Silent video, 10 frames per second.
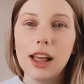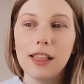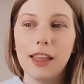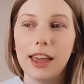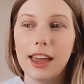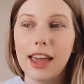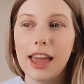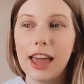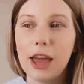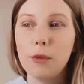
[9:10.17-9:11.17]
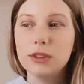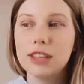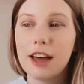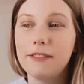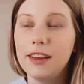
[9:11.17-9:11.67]
Like it was
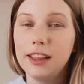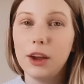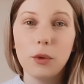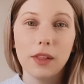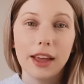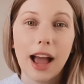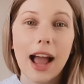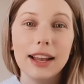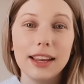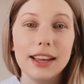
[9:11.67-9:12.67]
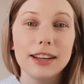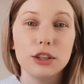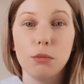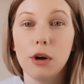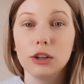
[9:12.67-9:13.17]
that feeling where like I needed
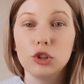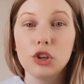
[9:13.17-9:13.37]
to push.